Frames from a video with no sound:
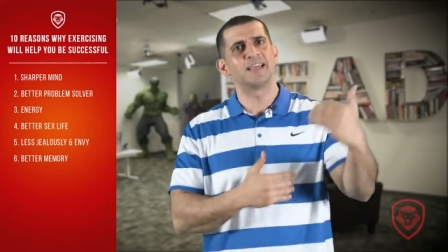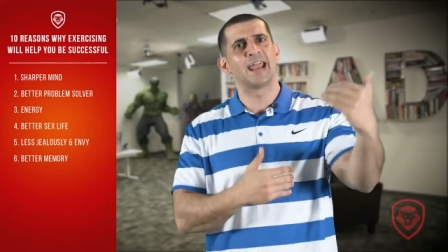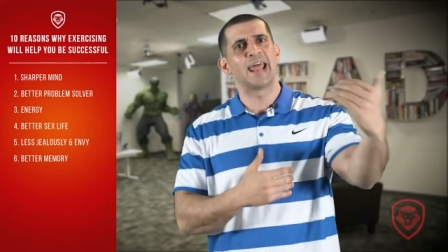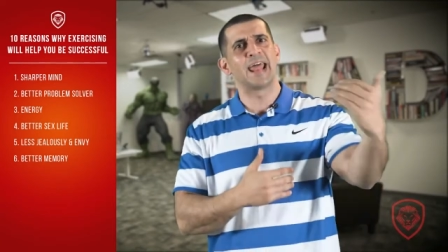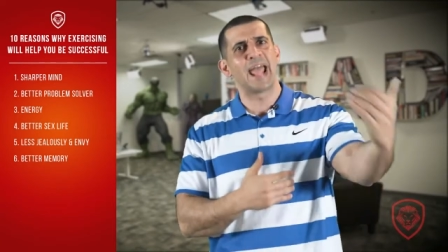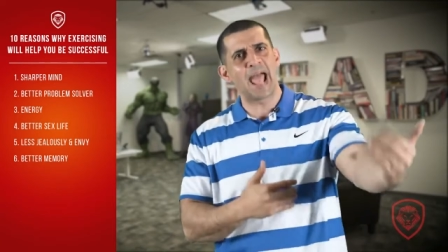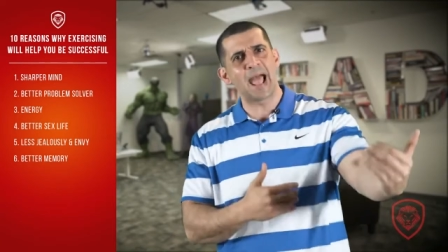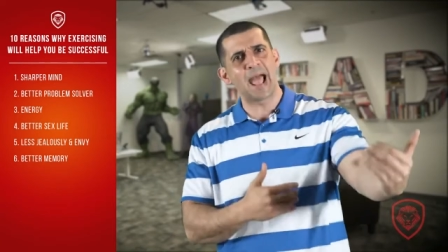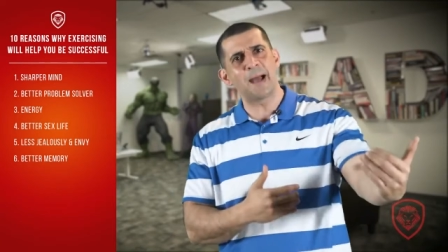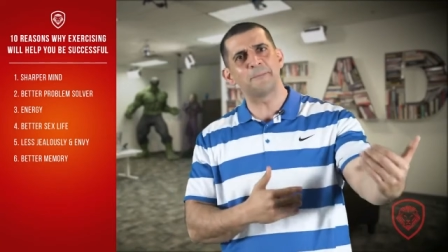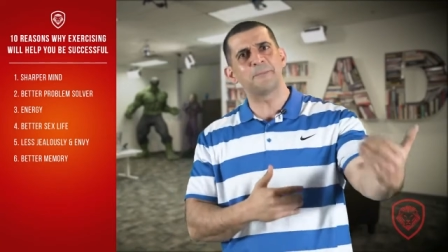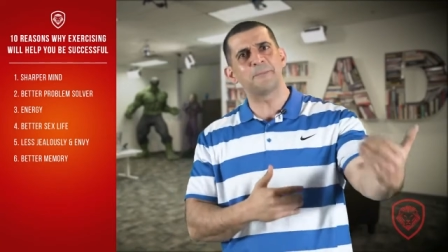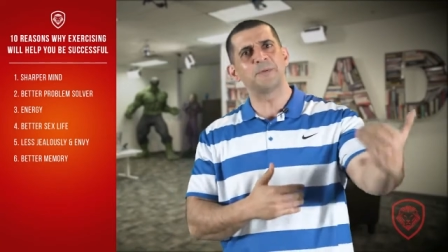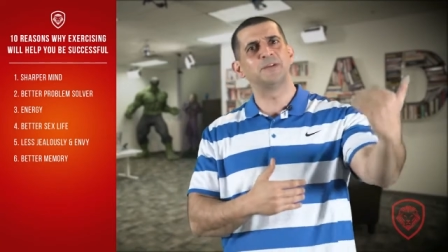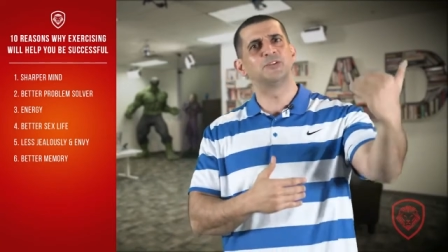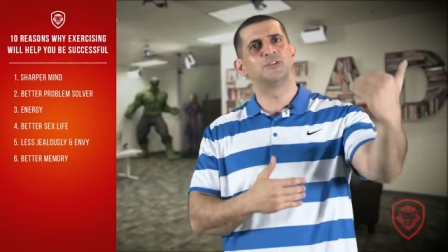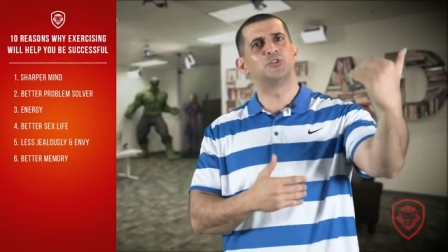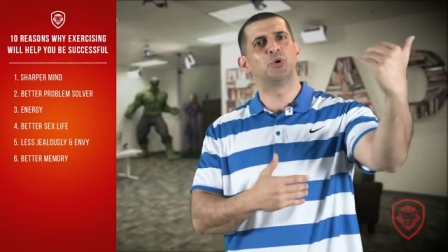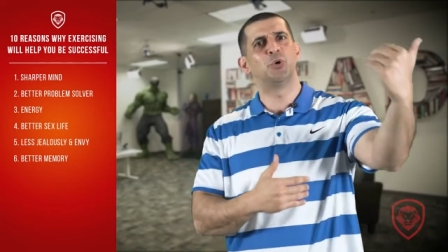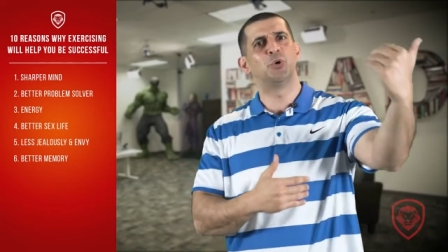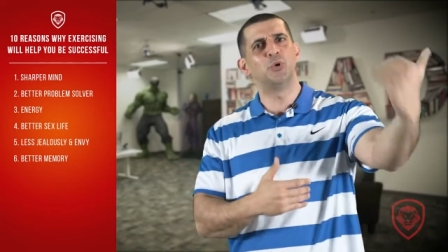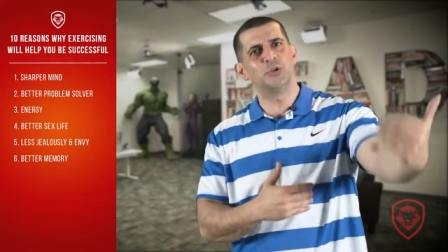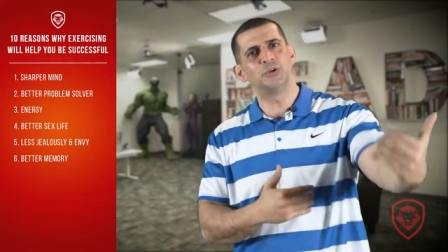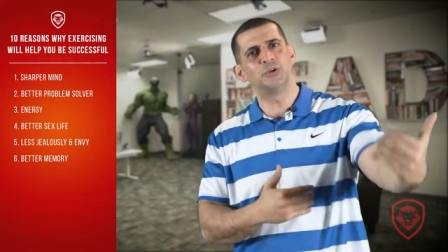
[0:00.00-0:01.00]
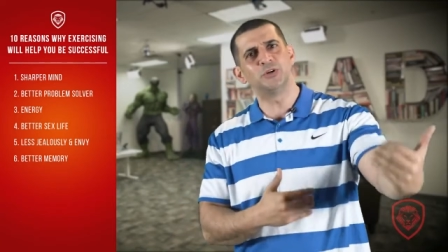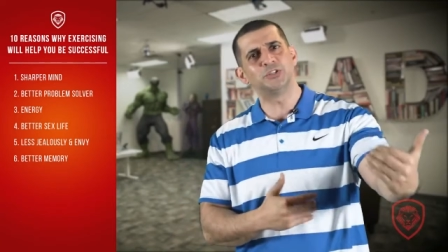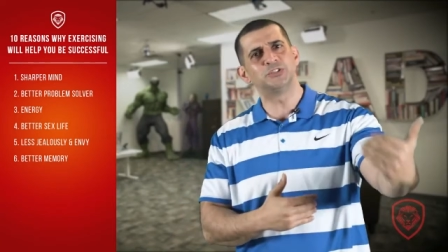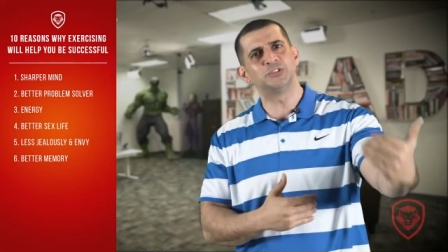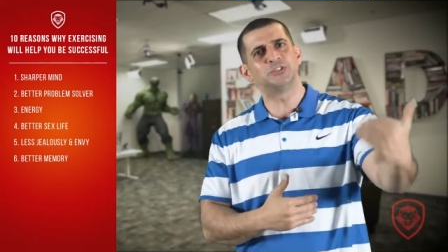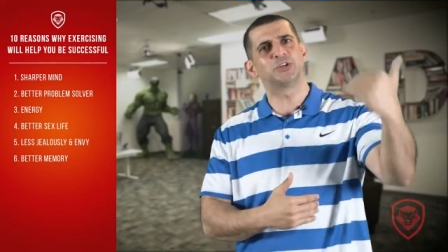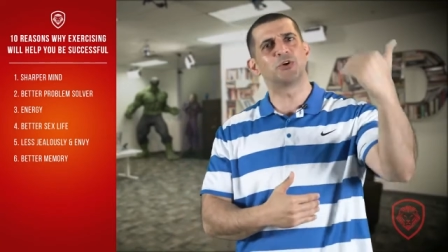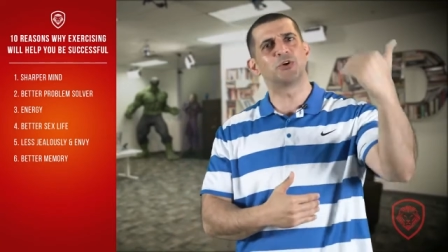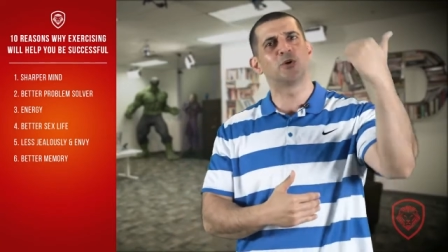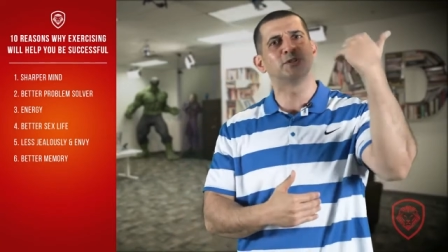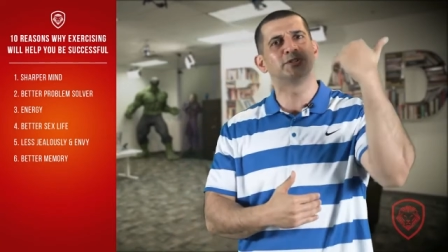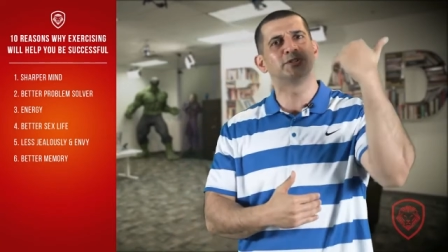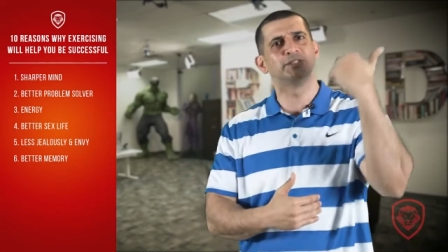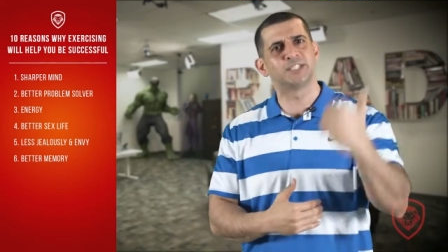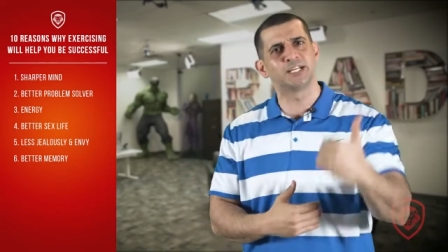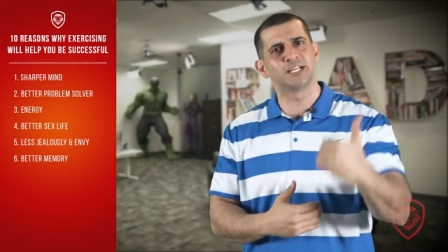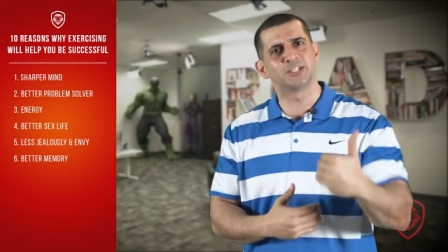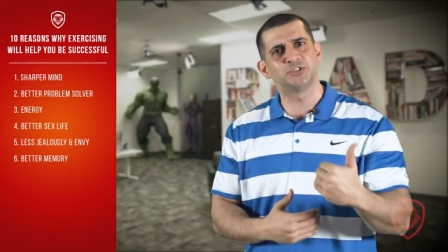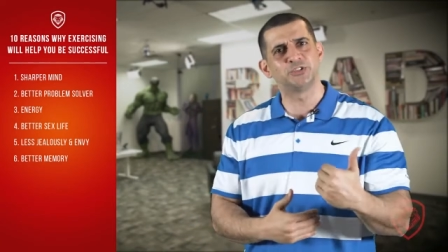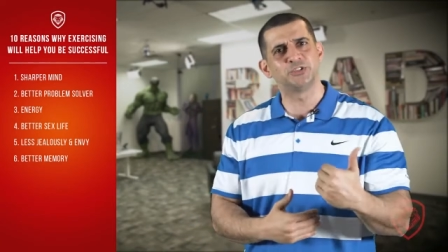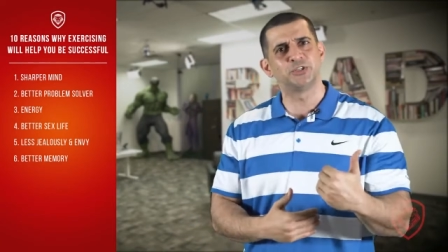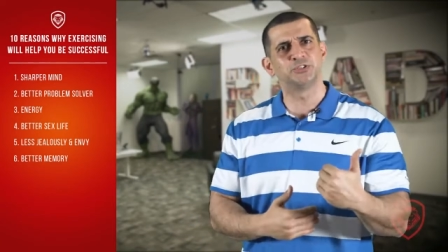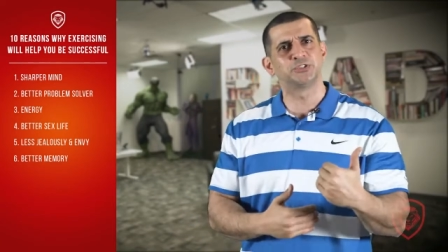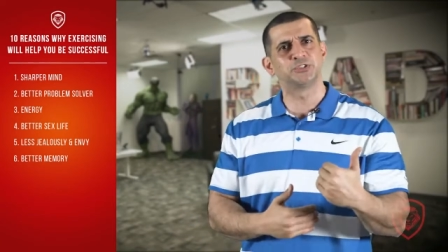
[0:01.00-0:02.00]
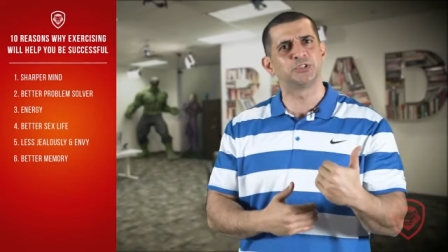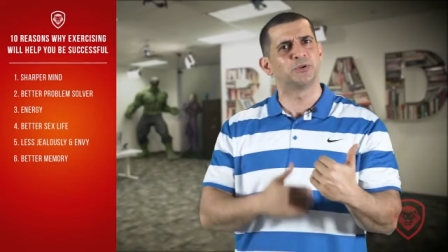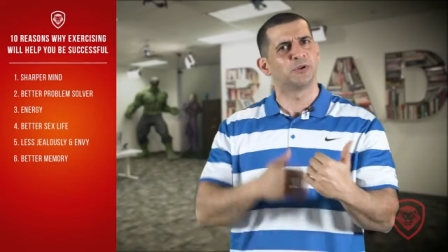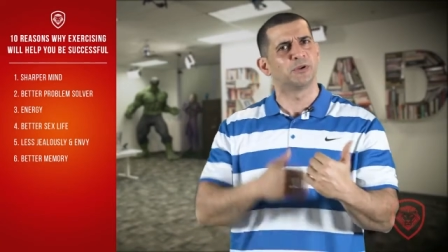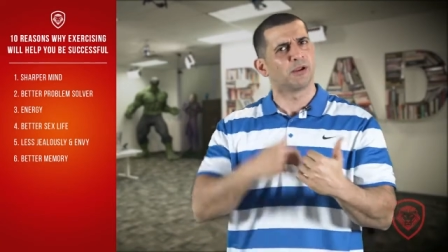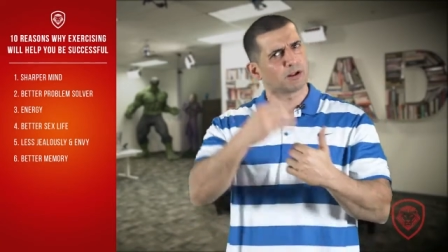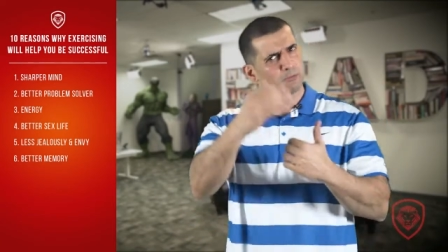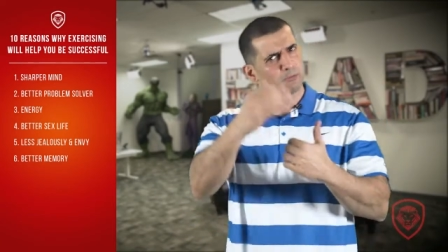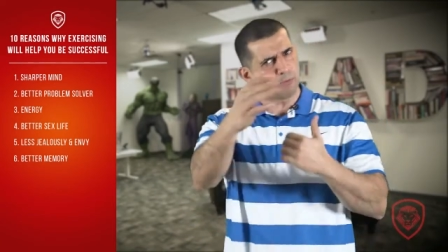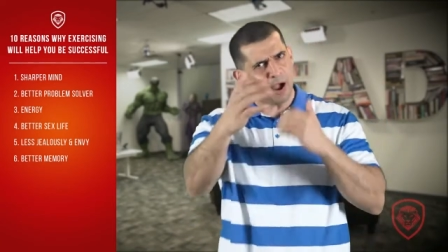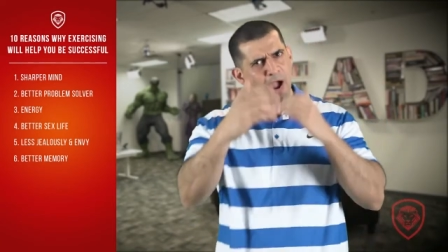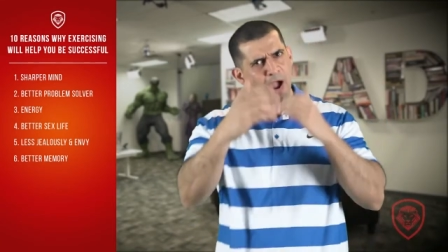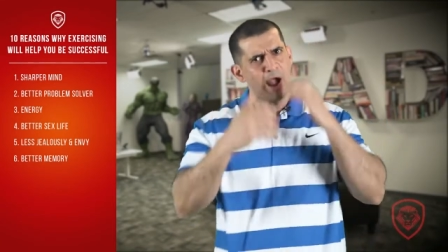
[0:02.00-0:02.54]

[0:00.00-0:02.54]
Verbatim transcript: that happened two years ago, six years ago. Like,